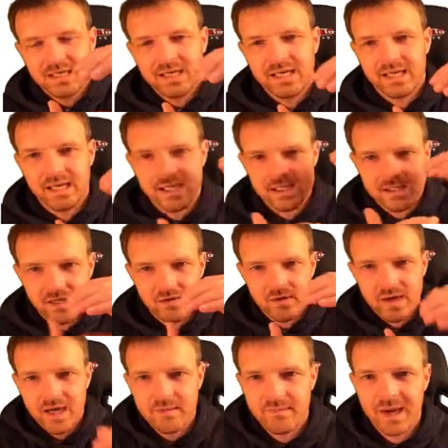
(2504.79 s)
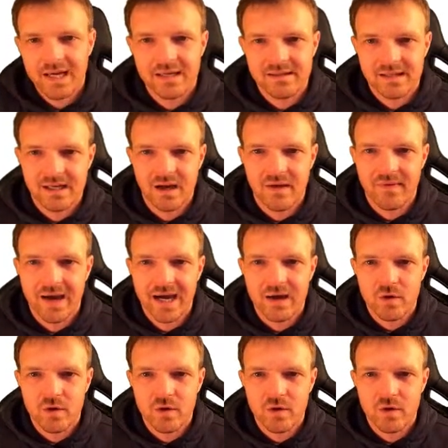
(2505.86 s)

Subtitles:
Okay, so anything like that.